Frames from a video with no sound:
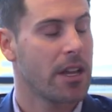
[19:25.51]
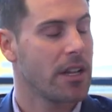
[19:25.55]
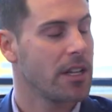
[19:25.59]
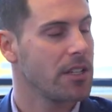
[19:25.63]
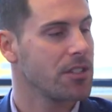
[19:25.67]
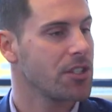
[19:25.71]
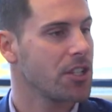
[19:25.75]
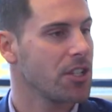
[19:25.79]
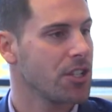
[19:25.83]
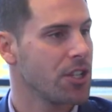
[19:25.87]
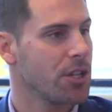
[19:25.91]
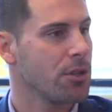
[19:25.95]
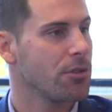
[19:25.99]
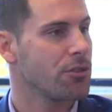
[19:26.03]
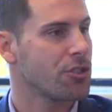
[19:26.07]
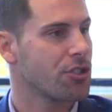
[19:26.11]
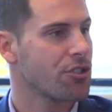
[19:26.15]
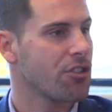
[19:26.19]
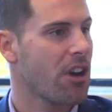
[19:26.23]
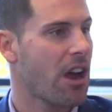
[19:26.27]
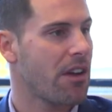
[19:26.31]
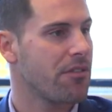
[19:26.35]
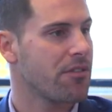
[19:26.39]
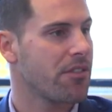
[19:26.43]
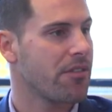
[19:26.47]
And it's a huge
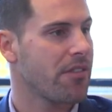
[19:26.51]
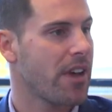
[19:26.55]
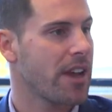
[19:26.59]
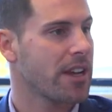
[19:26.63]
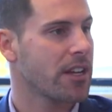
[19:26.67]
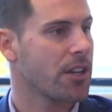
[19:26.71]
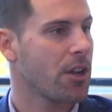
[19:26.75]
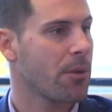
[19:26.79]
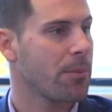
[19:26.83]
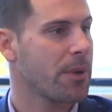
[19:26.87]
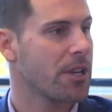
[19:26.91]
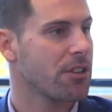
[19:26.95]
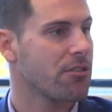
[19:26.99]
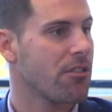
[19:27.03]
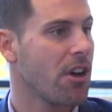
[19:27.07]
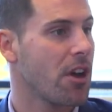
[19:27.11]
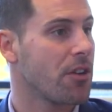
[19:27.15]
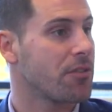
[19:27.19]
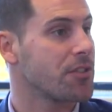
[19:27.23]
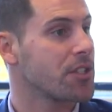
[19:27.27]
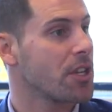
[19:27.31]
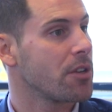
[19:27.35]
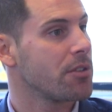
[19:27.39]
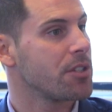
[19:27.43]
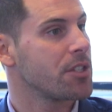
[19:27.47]
driver of economic
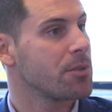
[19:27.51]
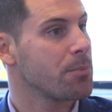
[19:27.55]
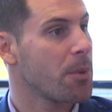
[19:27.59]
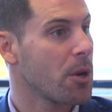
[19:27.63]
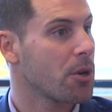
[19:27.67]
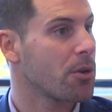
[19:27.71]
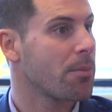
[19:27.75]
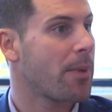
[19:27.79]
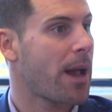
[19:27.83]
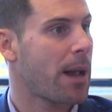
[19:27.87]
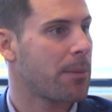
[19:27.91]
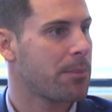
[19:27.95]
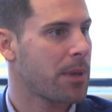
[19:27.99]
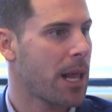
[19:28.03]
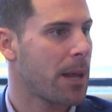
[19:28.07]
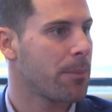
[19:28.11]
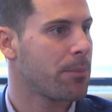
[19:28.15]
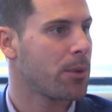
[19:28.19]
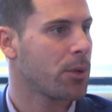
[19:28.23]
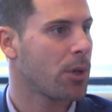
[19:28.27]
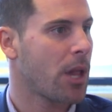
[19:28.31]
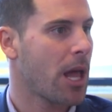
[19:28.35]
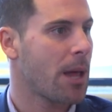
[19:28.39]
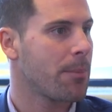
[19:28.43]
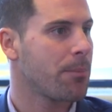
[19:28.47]
growth. So you spoke about
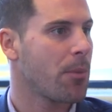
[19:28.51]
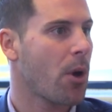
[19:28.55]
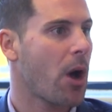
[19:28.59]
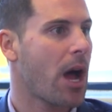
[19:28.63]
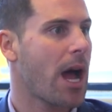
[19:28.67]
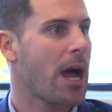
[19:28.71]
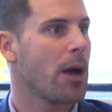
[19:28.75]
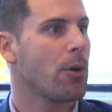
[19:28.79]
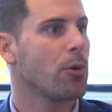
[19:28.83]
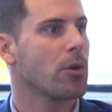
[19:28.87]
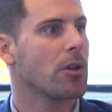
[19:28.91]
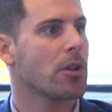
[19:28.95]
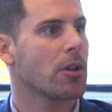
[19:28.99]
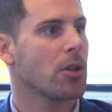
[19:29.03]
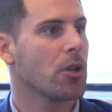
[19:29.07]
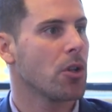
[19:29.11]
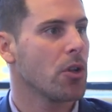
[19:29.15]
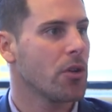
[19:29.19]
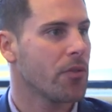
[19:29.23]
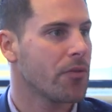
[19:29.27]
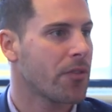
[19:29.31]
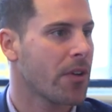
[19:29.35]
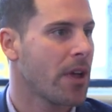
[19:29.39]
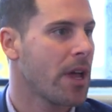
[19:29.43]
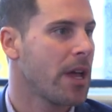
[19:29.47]
Blackpool Airport. I would
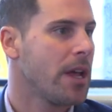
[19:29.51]
love